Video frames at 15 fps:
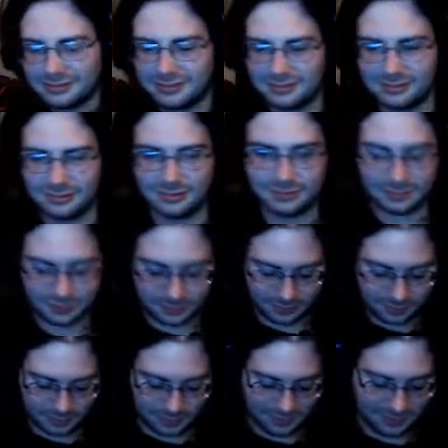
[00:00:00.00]

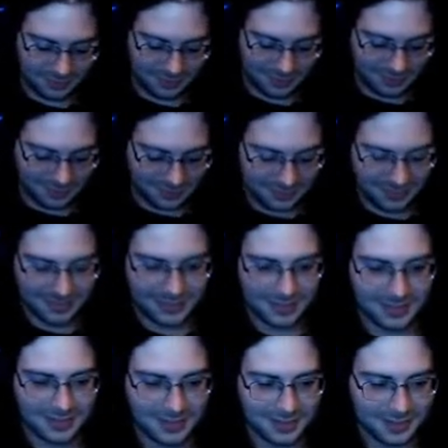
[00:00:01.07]

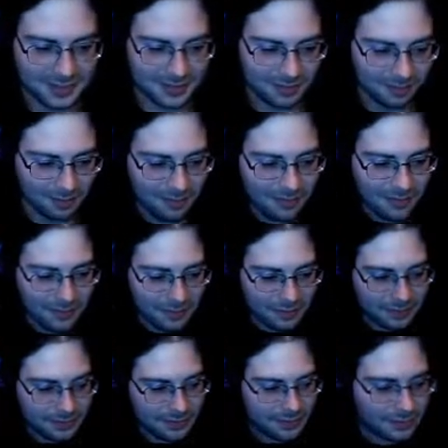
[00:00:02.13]

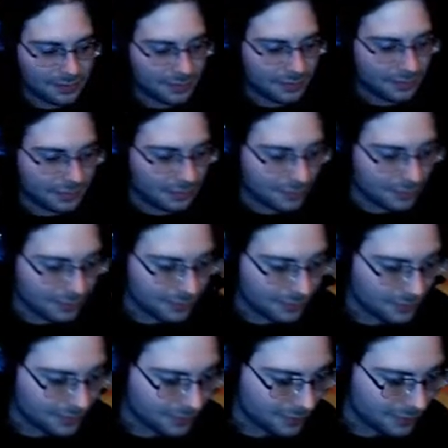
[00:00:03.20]

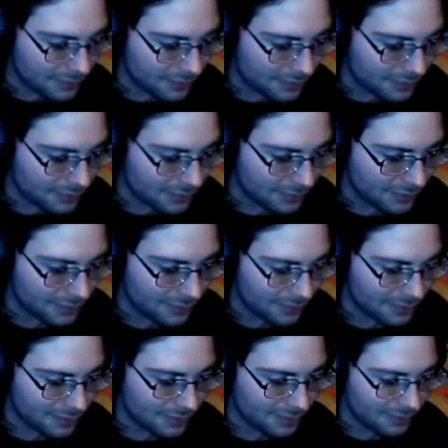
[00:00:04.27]

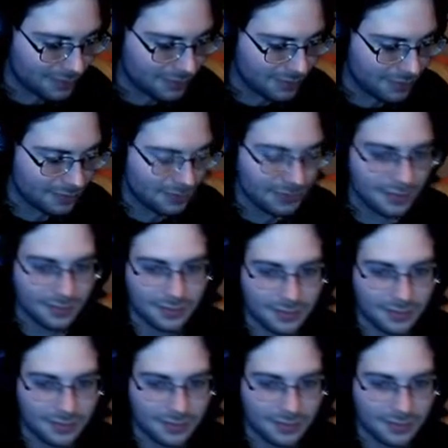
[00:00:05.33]
(silent)